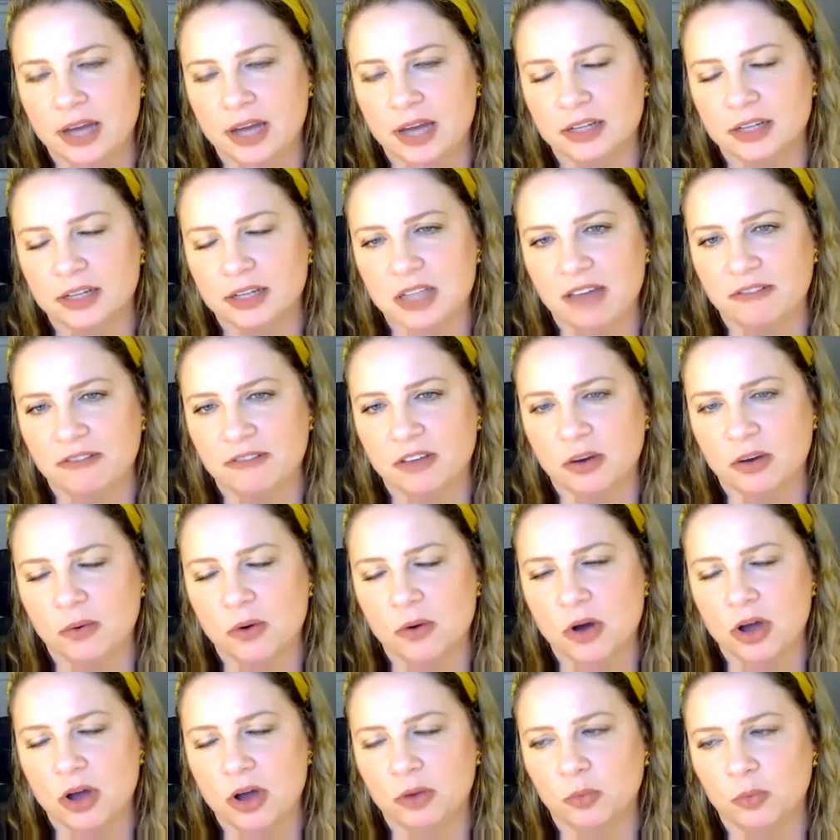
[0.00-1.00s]
does life go
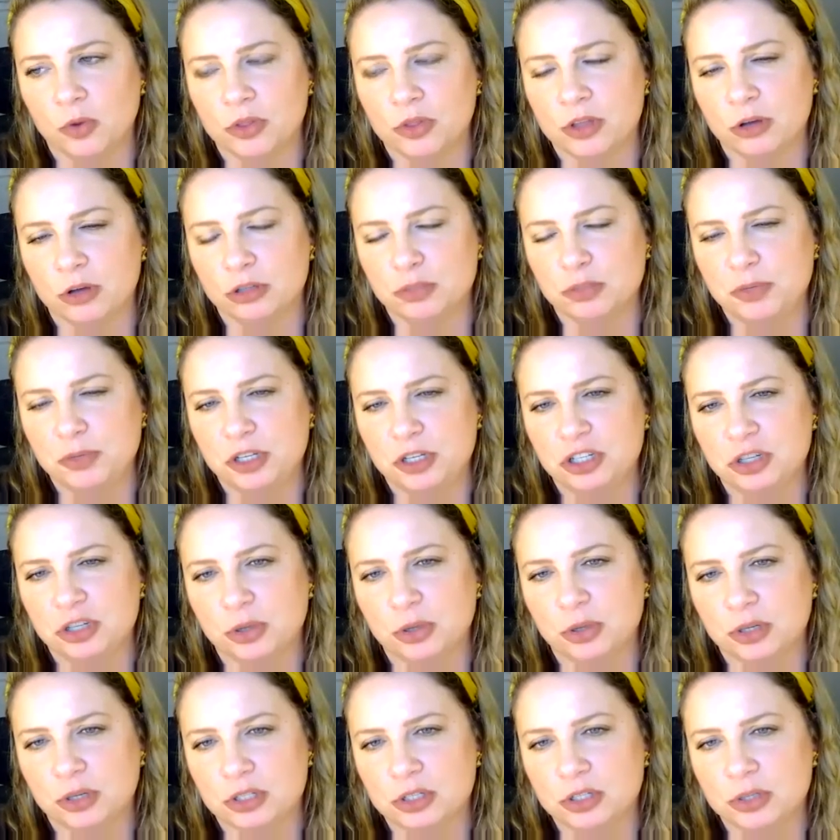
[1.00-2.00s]
on? Will those be
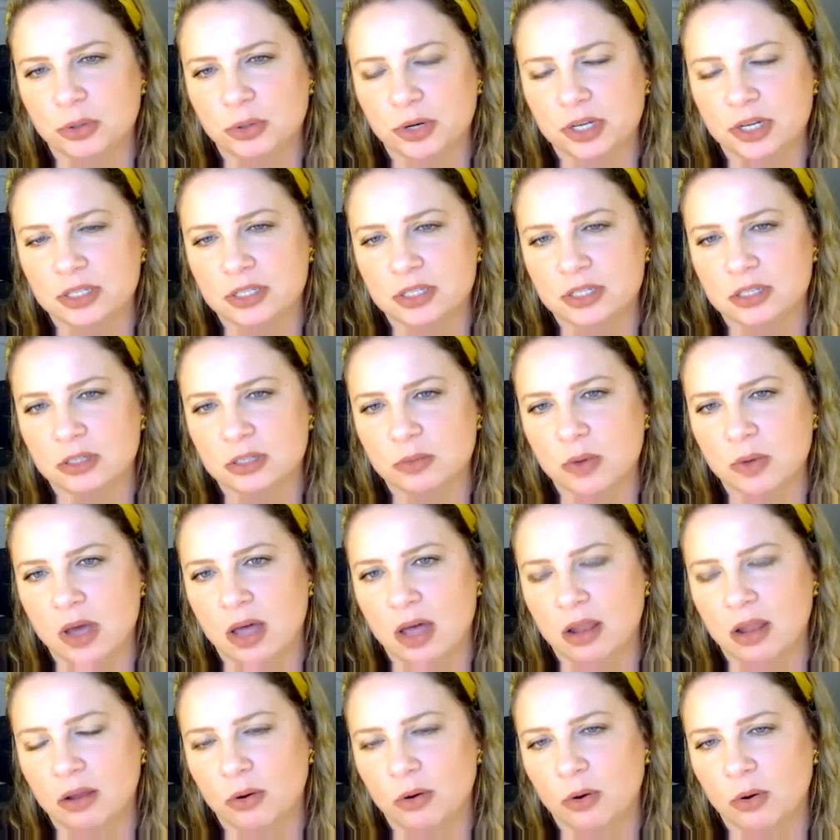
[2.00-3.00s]
short stories as
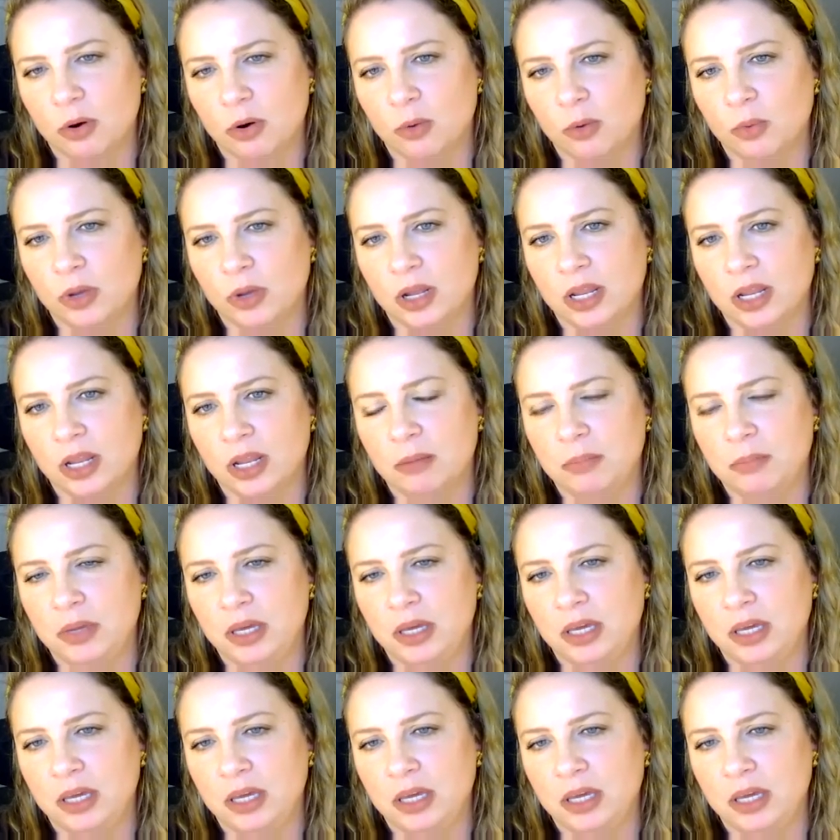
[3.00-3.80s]
well, or will it be?